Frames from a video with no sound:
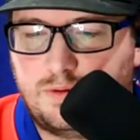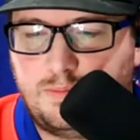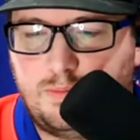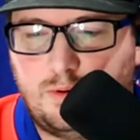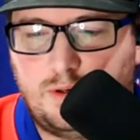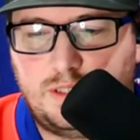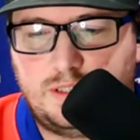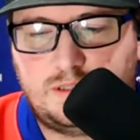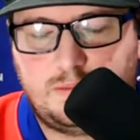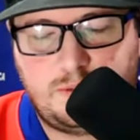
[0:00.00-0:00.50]

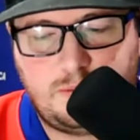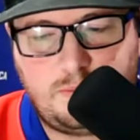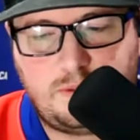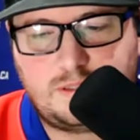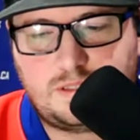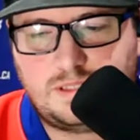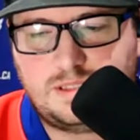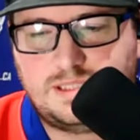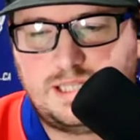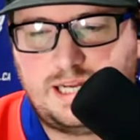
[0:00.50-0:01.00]
points.
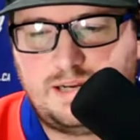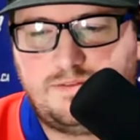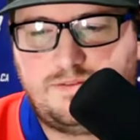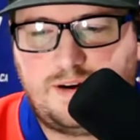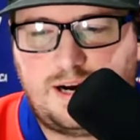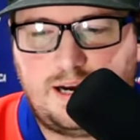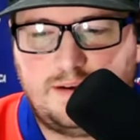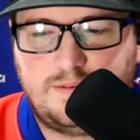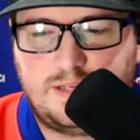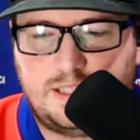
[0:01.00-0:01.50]
Moncton's
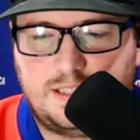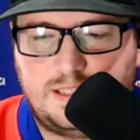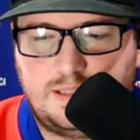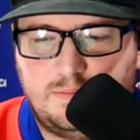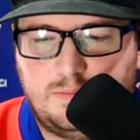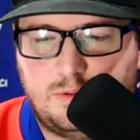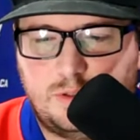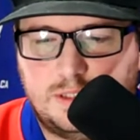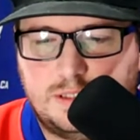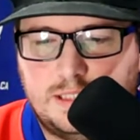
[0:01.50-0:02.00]
9-5, 19
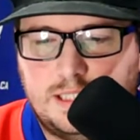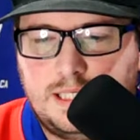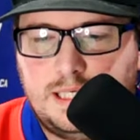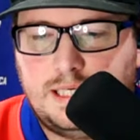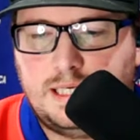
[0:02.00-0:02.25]
points.